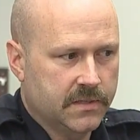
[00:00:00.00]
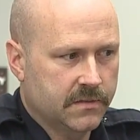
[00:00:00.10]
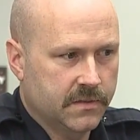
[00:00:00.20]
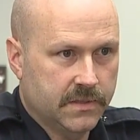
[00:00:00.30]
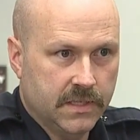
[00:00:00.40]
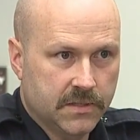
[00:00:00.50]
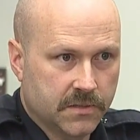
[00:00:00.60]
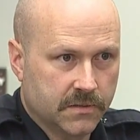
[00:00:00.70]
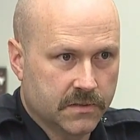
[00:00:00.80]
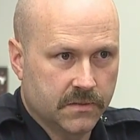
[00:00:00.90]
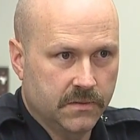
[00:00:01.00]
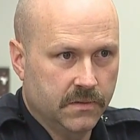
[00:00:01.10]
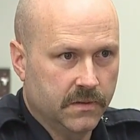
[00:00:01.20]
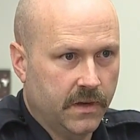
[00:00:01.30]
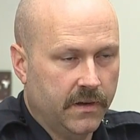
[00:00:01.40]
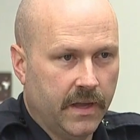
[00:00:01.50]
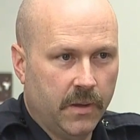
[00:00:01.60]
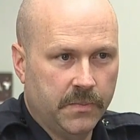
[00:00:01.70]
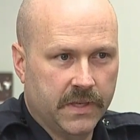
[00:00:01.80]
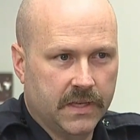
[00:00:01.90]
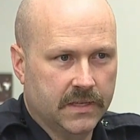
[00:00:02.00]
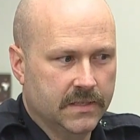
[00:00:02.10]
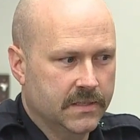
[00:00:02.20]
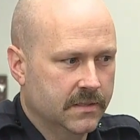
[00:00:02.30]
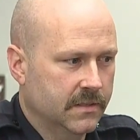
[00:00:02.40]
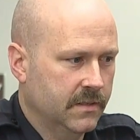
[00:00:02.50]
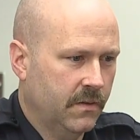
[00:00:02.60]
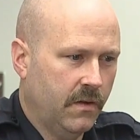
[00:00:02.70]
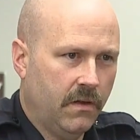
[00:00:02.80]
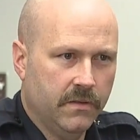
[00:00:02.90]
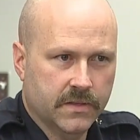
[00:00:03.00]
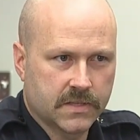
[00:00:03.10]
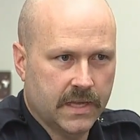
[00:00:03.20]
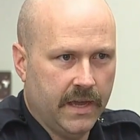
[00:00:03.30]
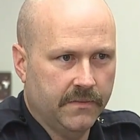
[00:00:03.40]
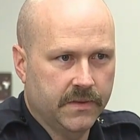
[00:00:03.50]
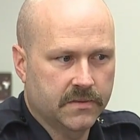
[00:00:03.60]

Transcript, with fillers: These are the teachers who are there to help the kids, and you know all the staff.